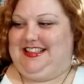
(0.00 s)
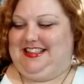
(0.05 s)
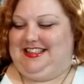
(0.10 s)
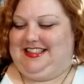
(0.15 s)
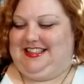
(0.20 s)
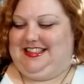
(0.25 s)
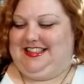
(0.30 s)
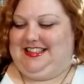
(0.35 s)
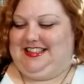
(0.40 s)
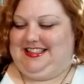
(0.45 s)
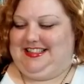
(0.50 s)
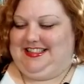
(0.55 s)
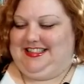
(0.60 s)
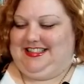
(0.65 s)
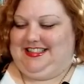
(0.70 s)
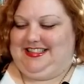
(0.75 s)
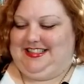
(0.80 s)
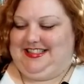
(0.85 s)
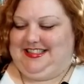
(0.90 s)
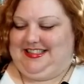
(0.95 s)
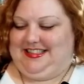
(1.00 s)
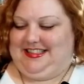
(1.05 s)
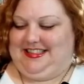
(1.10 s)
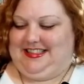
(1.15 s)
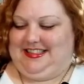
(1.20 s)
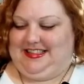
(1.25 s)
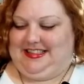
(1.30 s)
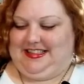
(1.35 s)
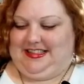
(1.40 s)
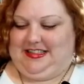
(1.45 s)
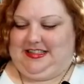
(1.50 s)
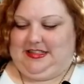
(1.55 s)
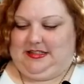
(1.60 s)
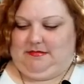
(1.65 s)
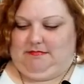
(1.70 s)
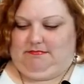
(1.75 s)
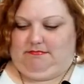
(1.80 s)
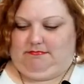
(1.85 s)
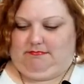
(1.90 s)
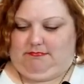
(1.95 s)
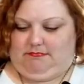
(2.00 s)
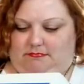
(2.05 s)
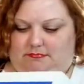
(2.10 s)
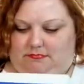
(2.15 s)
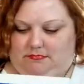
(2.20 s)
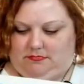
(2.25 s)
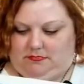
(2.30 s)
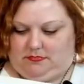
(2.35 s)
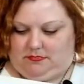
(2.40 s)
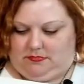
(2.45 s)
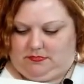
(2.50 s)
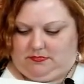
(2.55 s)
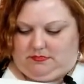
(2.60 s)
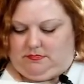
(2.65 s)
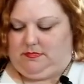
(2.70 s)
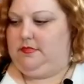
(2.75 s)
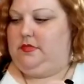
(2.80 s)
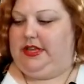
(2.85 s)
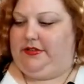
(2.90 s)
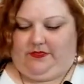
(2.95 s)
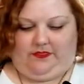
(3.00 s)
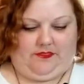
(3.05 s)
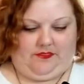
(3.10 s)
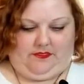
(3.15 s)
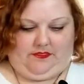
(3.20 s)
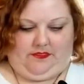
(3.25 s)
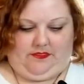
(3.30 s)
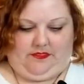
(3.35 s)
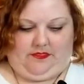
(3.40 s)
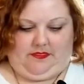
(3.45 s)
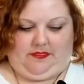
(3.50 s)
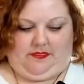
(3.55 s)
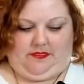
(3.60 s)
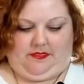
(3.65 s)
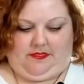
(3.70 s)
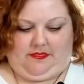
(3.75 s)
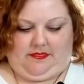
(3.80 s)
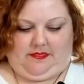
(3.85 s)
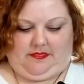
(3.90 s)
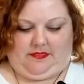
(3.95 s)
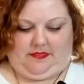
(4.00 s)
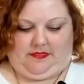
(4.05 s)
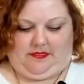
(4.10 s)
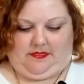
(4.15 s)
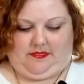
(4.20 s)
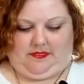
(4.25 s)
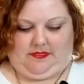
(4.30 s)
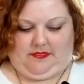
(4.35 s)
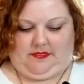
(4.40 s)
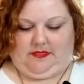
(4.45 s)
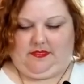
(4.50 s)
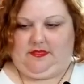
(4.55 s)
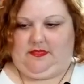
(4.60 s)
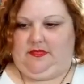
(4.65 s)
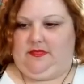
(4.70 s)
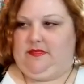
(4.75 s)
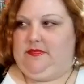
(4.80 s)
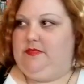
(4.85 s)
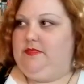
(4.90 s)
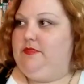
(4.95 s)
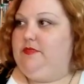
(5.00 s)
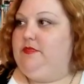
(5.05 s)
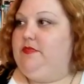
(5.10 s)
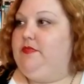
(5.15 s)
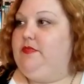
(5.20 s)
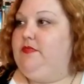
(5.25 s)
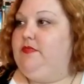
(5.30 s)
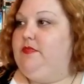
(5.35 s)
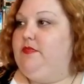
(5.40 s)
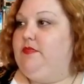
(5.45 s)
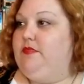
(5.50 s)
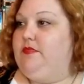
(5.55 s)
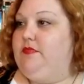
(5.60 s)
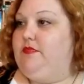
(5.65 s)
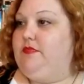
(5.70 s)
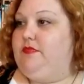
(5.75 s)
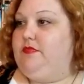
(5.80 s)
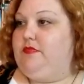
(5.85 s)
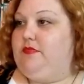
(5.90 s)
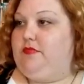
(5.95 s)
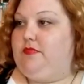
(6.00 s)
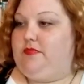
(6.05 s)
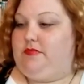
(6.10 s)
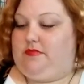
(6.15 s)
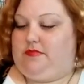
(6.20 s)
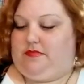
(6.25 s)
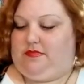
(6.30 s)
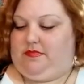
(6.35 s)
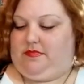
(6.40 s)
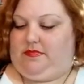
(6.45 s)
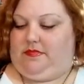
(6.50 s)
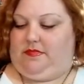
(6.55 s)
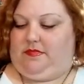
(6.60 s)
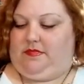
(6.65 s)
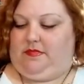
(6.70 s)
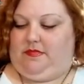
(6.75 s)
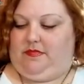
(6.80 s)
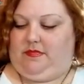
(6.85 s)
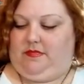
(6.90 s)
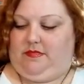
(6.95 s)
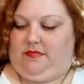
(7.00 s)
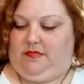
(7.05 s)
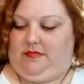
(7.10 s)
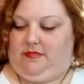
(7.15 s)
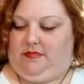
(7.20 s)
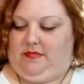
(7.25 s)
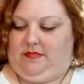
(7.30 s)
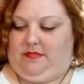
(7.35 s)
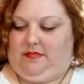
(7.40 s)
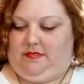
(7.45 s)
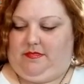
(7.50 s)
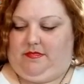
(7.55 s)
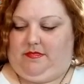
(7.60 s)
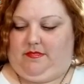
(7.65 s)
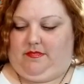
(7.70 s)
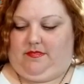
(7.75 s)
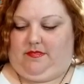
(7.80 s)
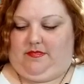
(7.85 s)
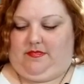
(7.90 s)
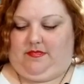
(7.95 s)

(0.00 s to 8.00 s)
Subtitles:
(not speaking)